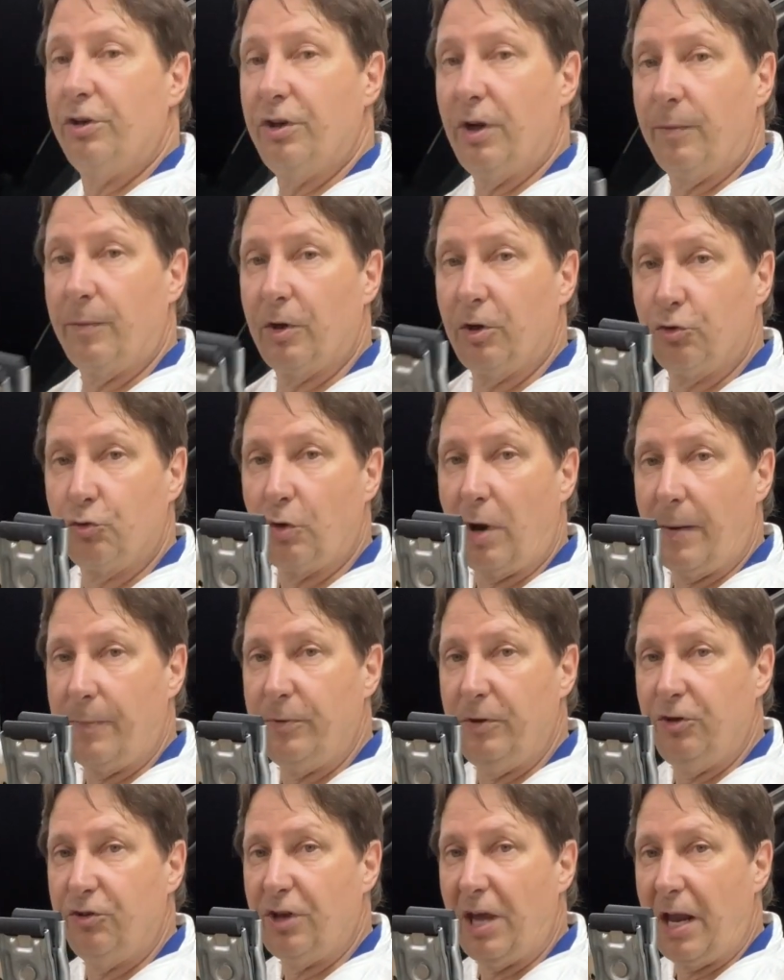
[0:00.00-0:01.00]
I'm going to drop
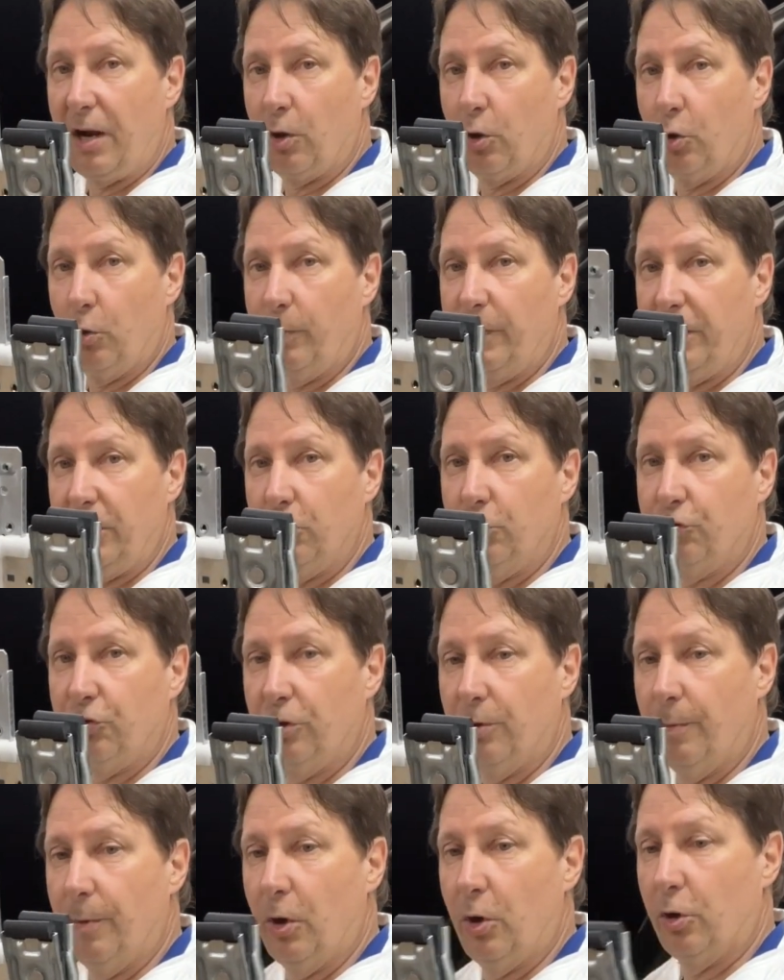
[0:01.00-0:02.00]
these down a little bit using
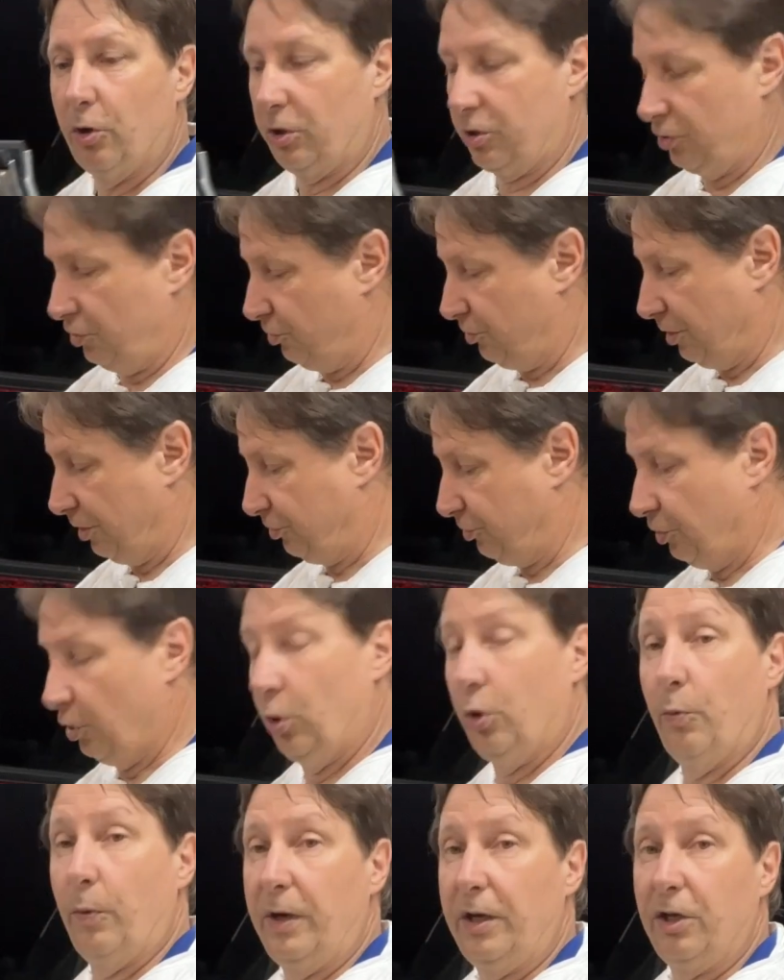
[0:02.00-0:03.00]
the motor because that's the
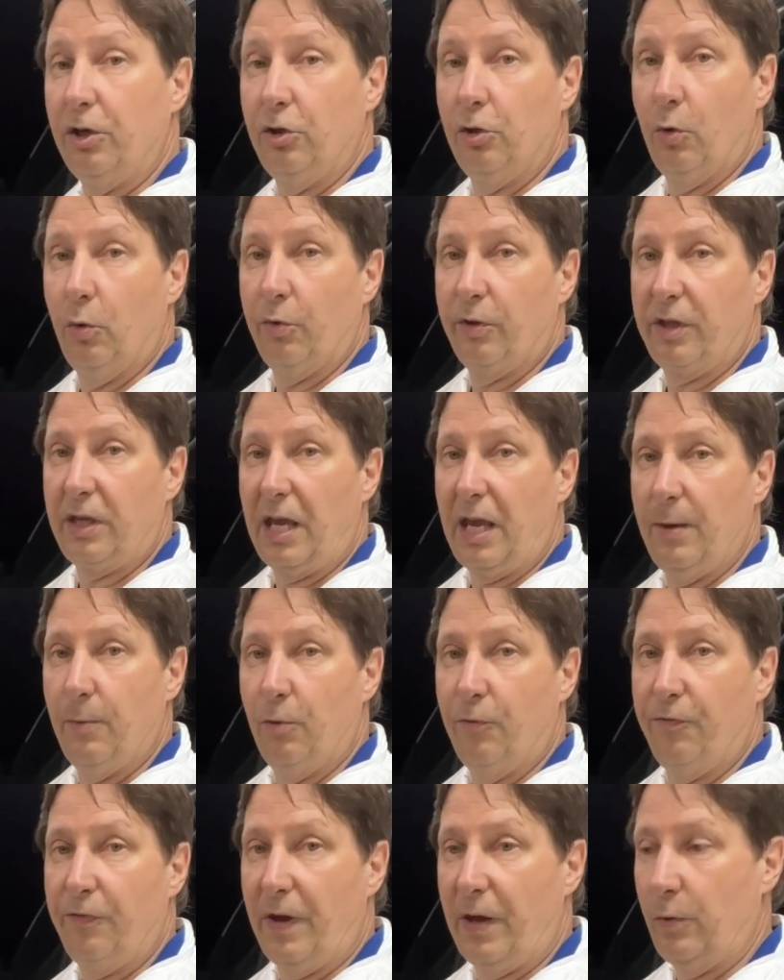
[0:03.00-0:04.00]
only way you can do it with a
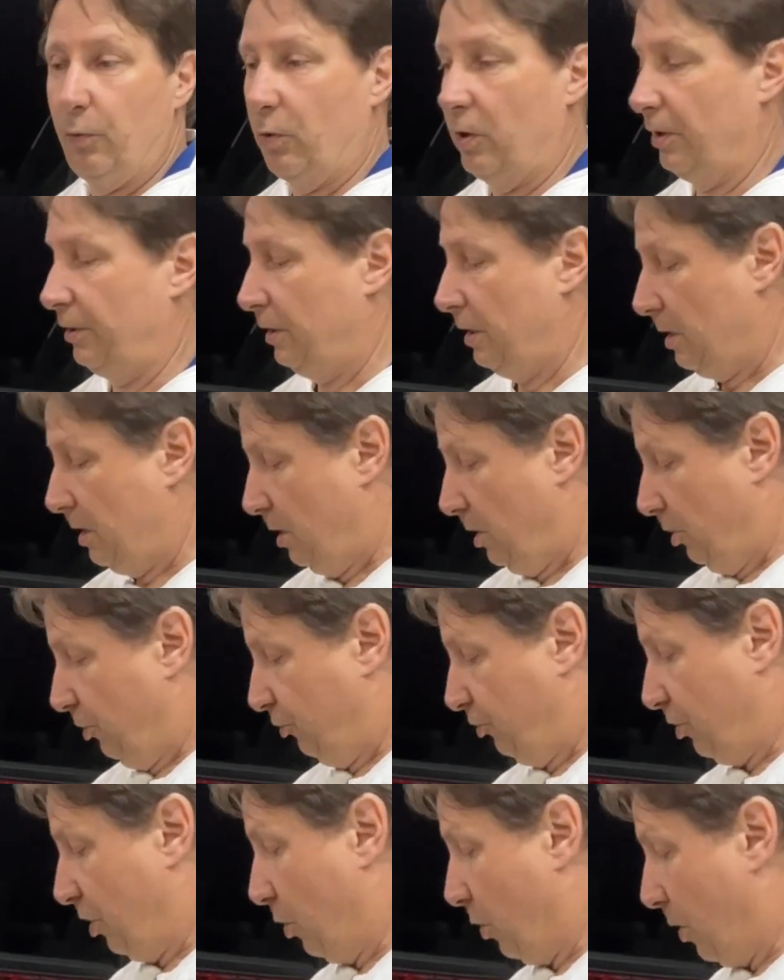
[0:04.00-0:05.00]
cable fed one. So